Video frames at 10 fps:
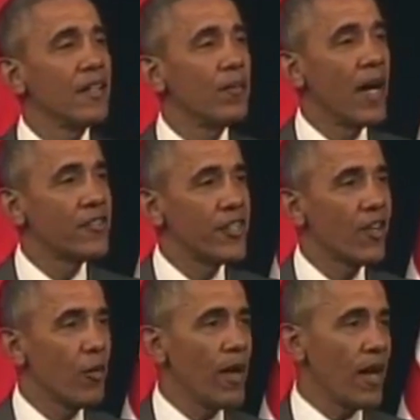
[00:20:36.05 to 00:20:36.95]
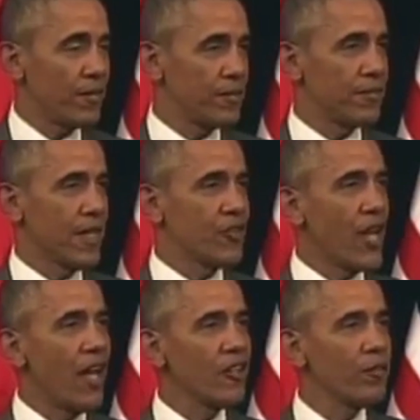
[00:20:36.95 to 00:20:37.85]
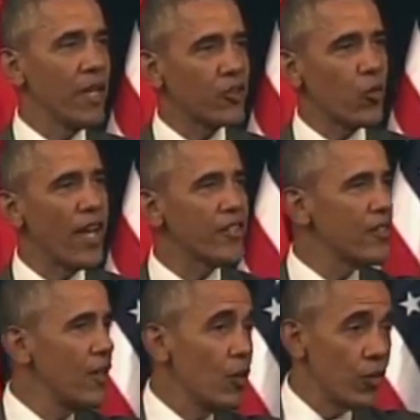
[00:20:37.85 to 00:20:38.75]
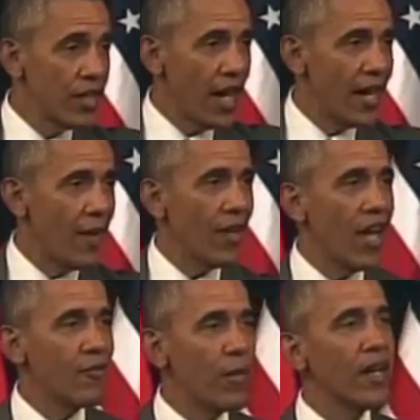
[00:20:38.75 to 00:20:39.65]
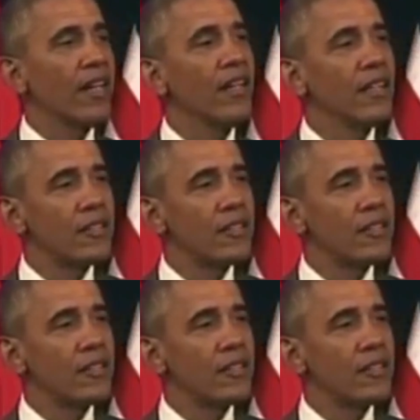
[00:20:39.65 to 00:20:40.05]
by a single mom, a child of mixed race who did not have a lot of money,